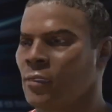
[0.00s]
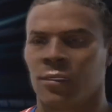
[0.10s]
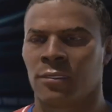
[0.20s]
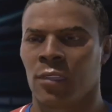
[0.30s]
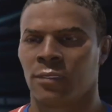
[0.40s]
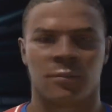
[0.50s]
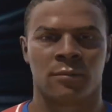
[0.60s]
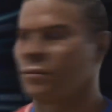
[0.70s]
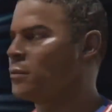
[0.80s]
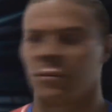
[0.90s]
but yeah,
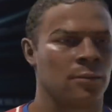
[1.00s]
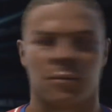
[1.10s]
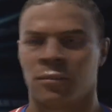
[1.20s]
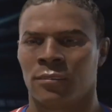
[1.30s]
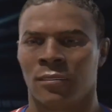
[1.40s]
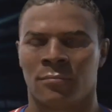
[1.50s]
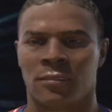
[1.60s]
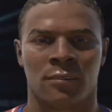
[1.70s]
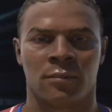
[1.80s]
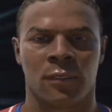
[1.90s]
so
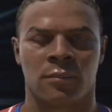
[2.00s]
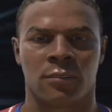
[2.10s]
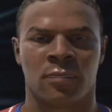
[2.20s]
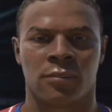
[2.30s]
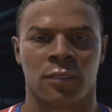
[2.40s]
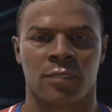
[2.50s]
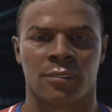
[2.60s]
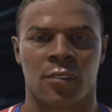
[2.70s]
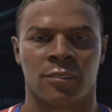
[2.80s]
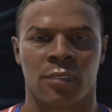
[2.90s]

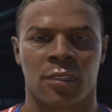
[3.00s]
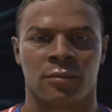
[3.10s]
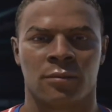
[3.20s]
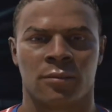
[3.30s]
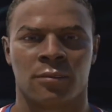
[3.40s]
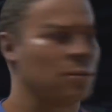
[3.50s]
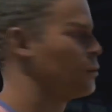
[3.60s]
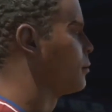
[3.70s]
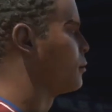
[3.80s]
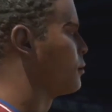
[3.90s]
this
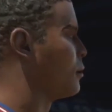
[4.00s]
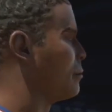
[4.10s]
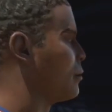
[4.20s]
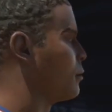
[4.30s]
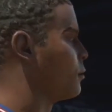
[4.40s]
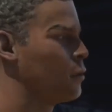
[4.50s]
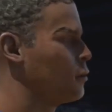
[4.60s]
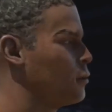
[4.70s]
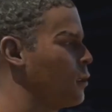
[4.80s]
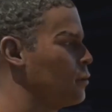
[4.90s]
little thing I'm gonna be
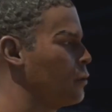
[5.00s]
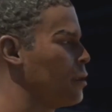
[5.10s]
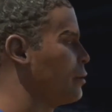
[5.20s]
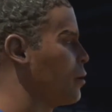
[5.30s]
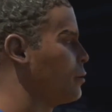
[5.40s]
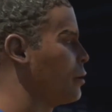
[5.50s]
doing, it's gonna be just